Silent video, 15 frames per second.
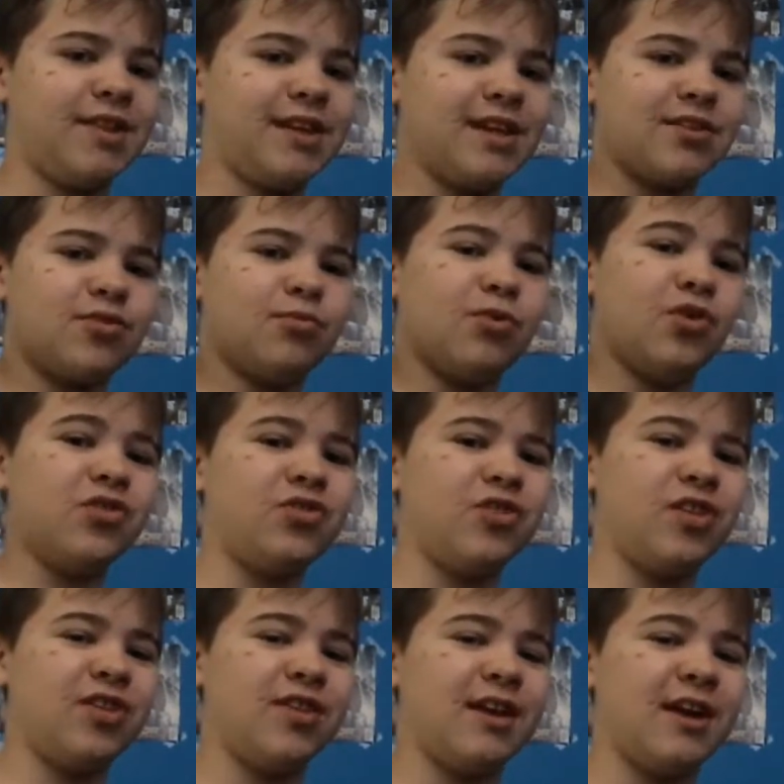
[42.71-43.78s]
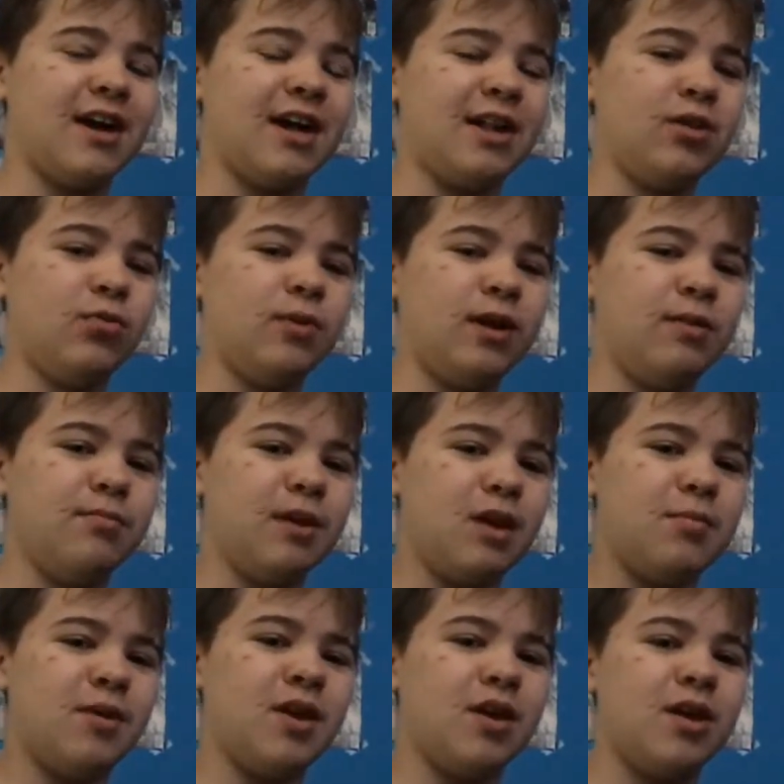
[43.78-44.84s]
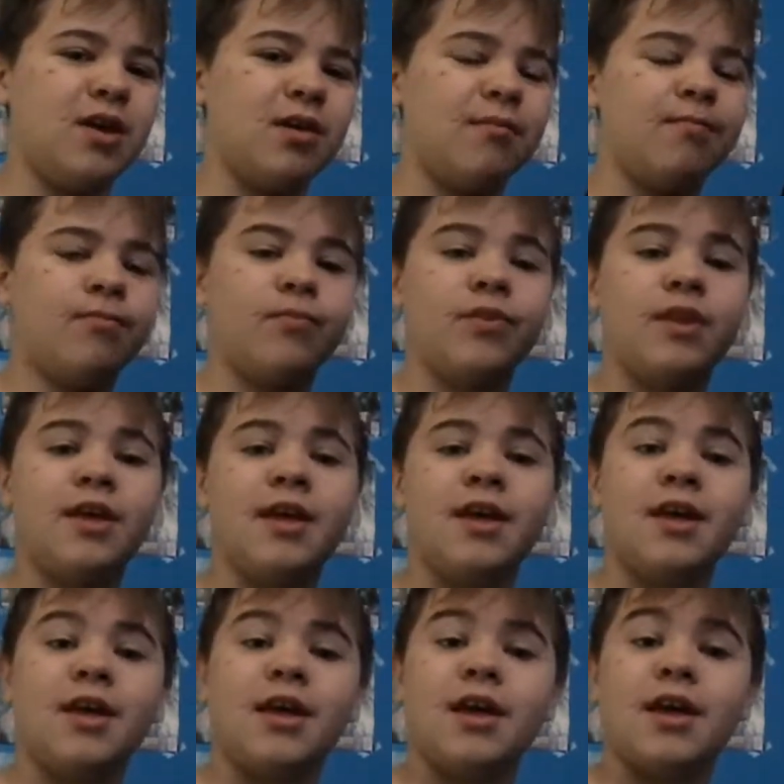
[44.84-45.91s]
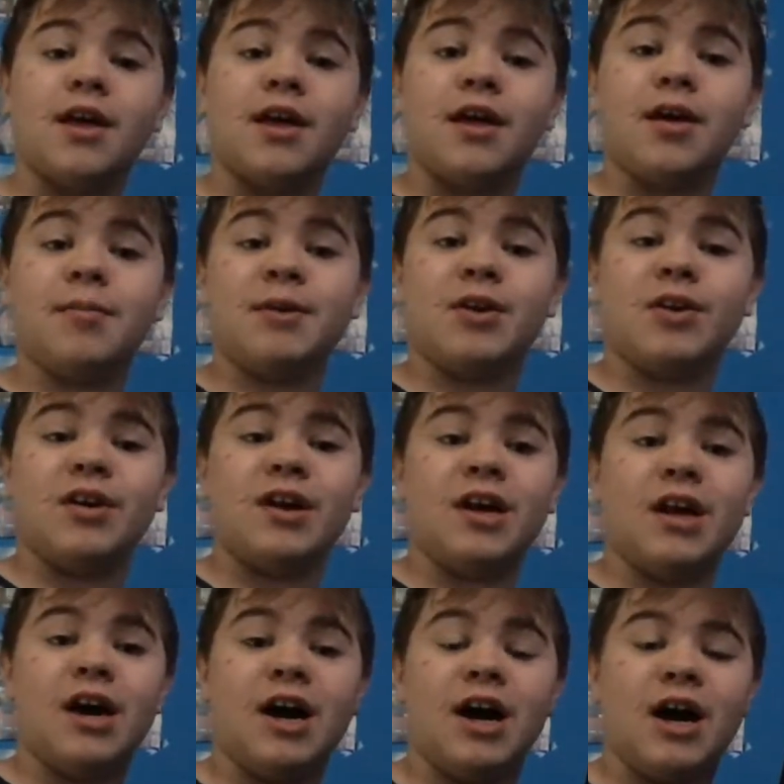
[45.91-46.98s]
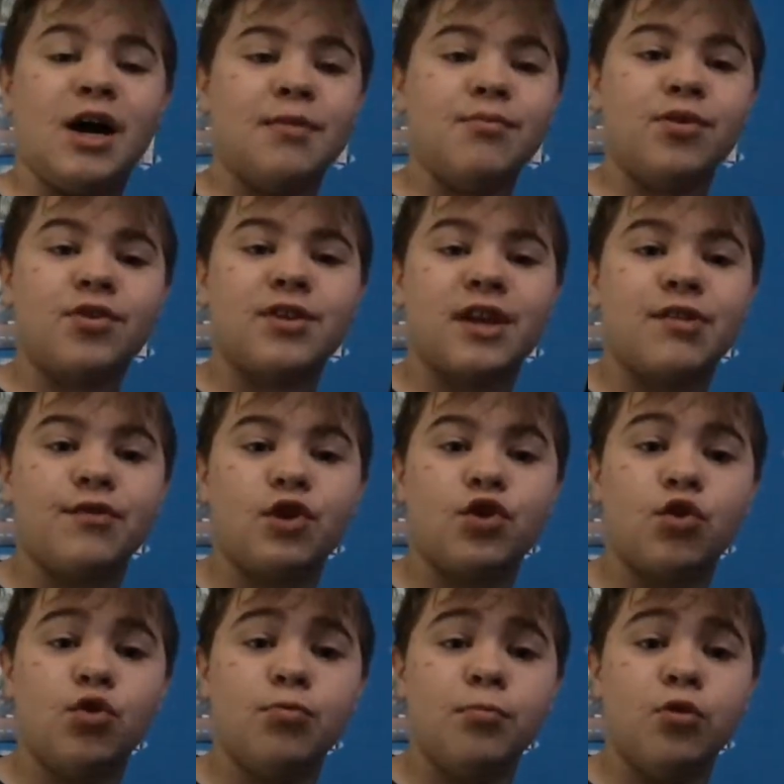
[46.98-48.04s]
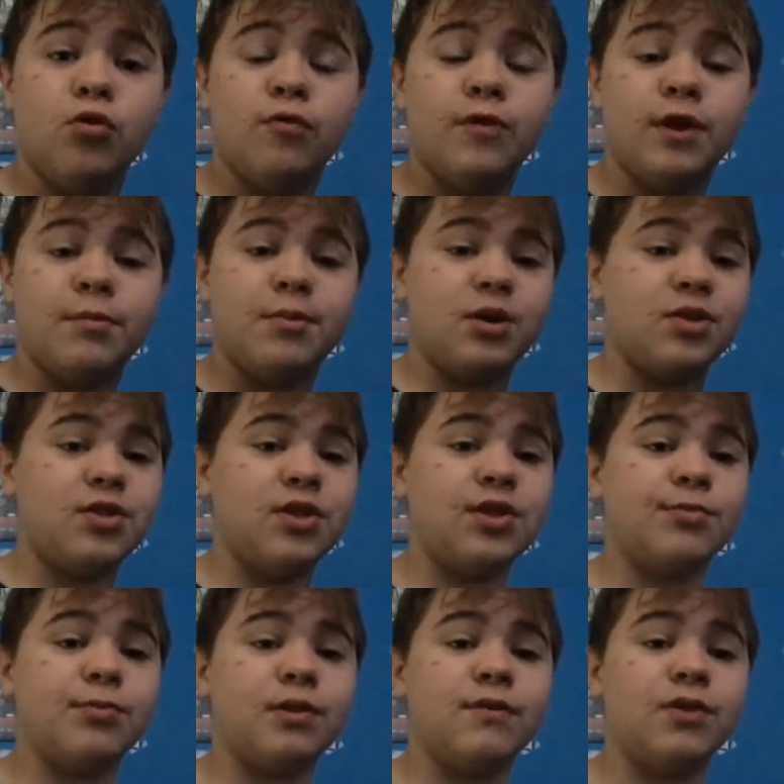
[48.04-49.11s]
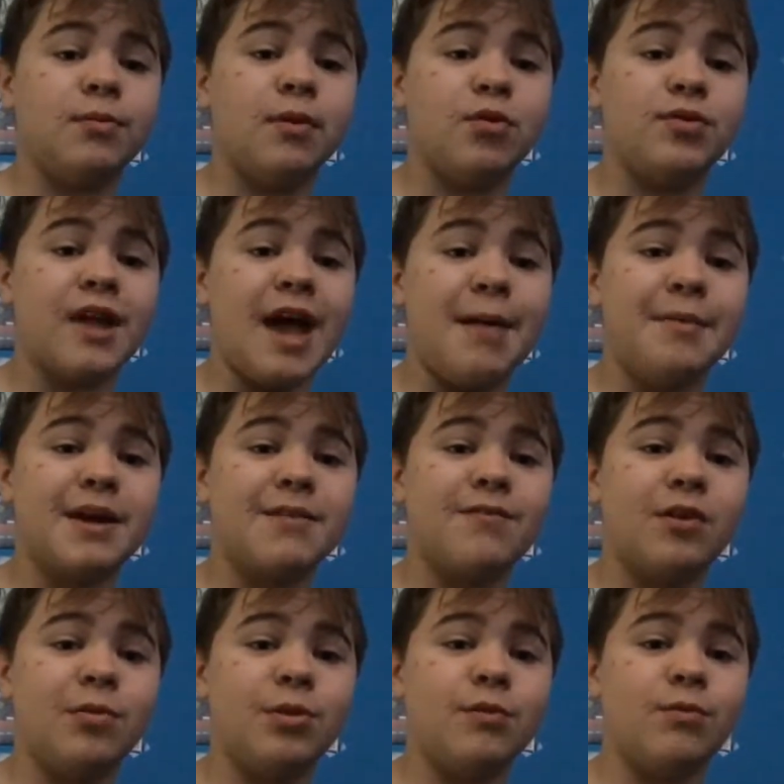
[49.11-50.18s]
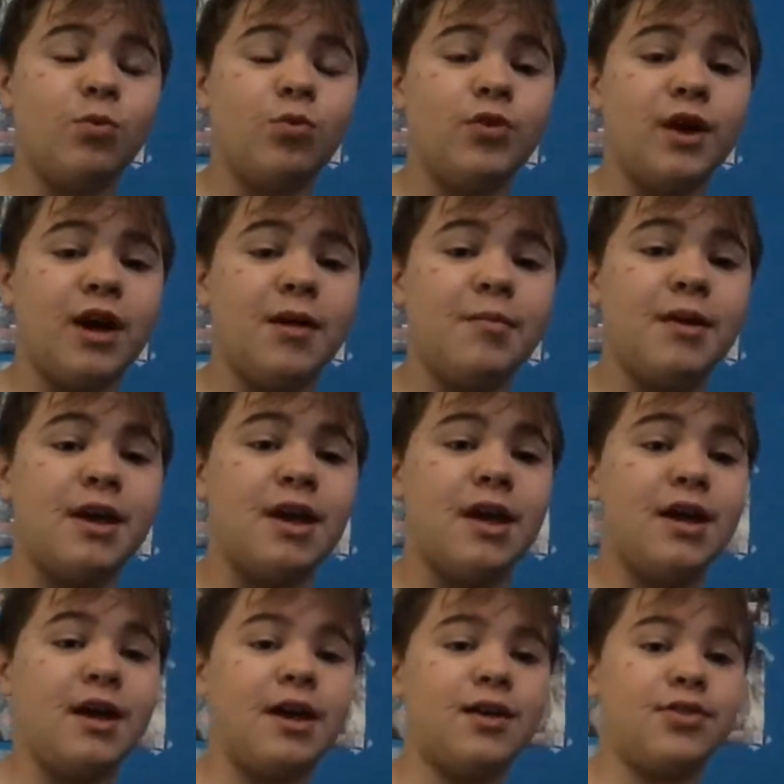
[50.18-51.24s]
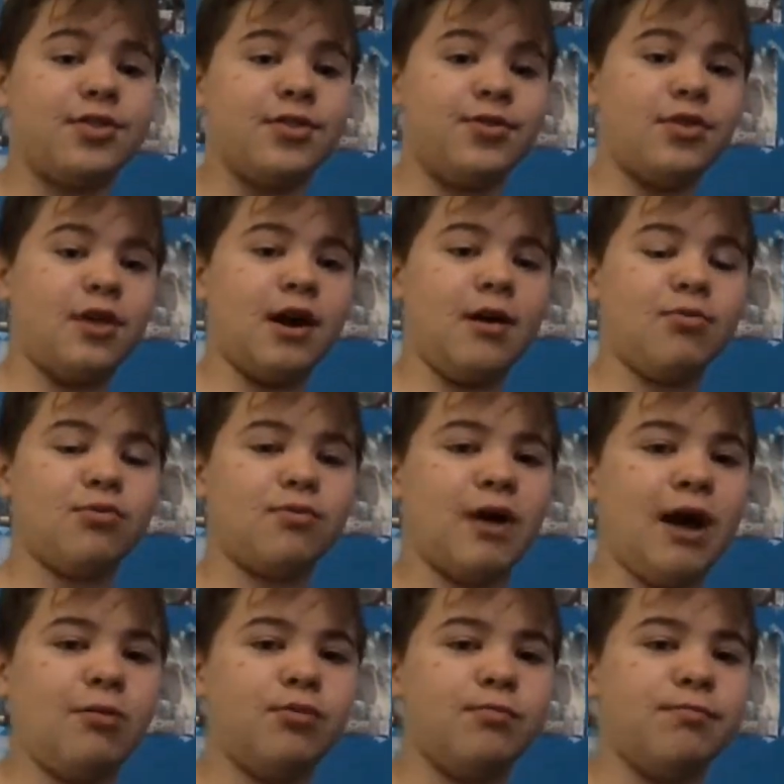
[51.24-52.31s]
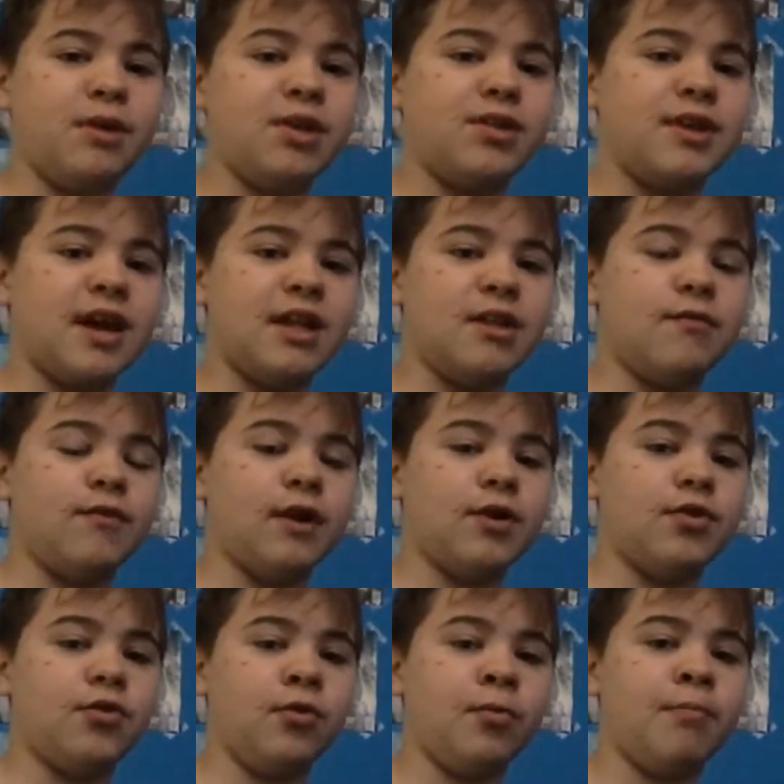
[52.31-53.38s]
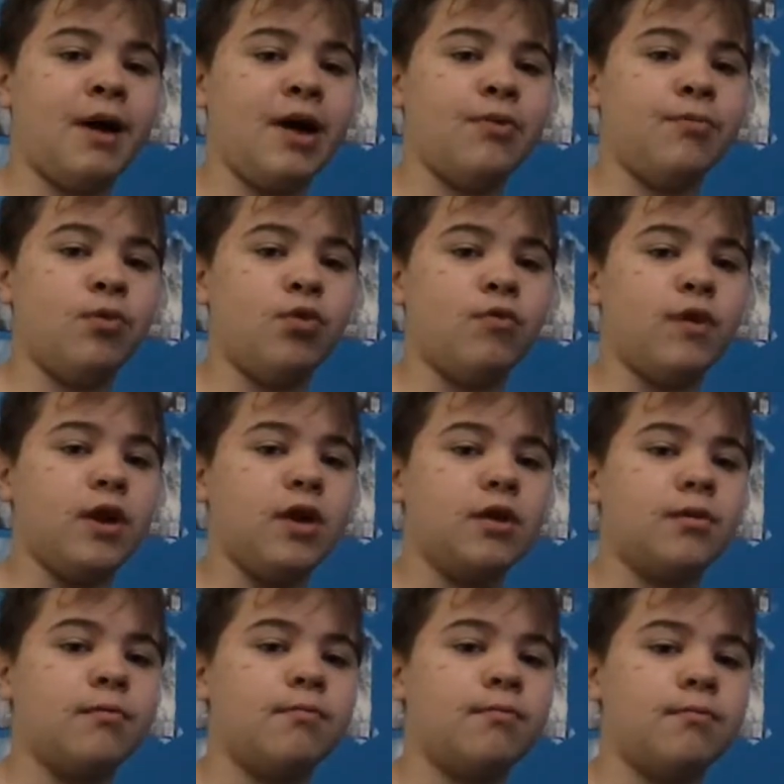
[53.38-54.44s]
I think I should watch this at Halloween, maybe. Oh my god. I am not scared of a good movie because this is one of the most epic films of all time. I would be scared if I saw a bad movie.